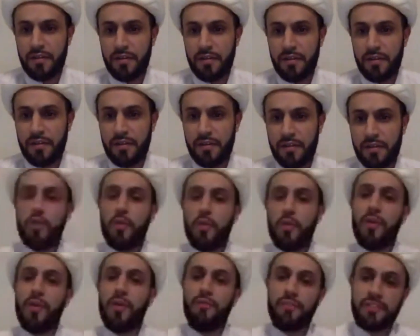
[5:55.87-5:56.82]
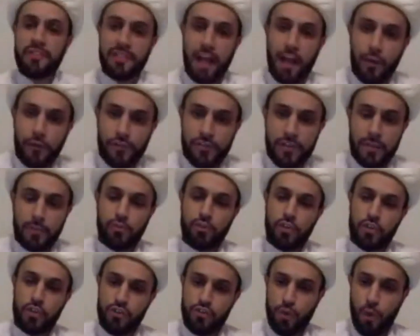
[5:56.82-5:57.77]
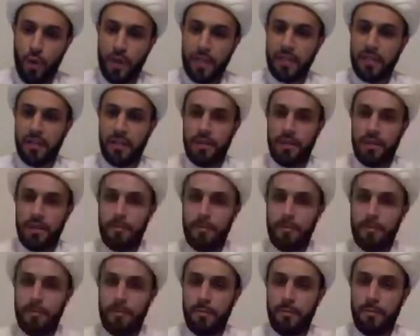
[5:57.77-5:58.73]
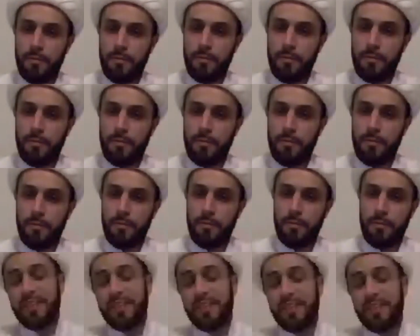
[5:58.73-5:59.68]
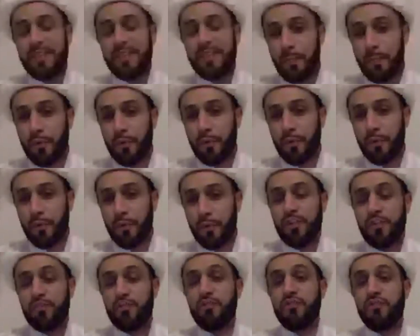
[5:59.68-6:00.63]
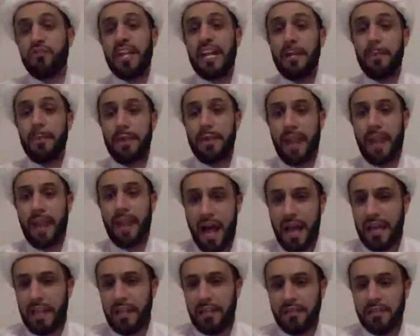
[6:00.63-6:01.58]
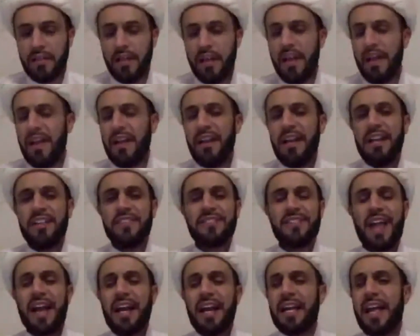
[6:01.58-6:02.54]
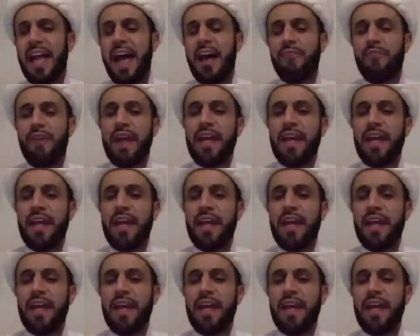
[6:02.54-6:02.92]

Whether the Prophet tells them to join him or he grants them permission to stay behind, it's not going to have